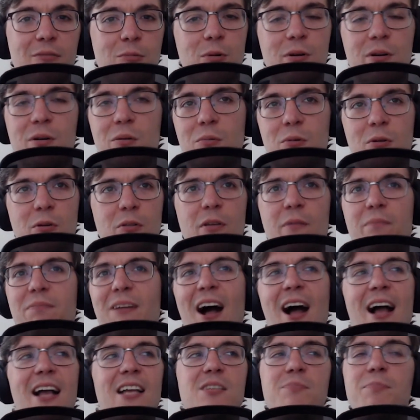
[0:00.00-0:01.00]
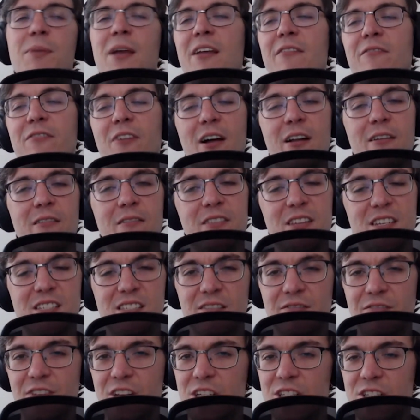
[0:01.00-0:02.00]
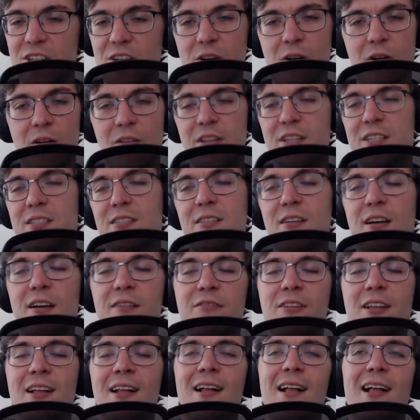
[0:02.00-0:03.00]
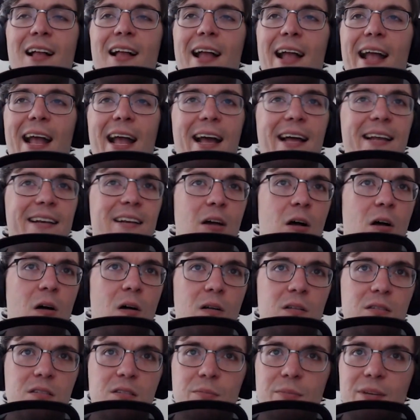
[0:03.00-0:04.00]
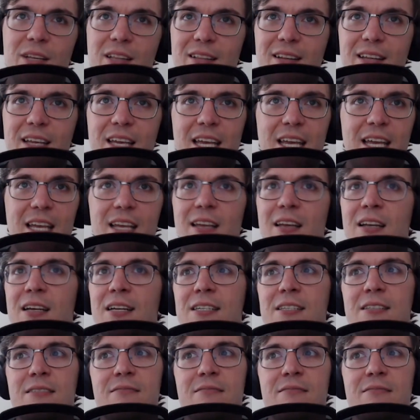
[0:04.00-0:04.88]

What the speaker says: We're the highest paid fighter in this division, all this stuff. And ultimately,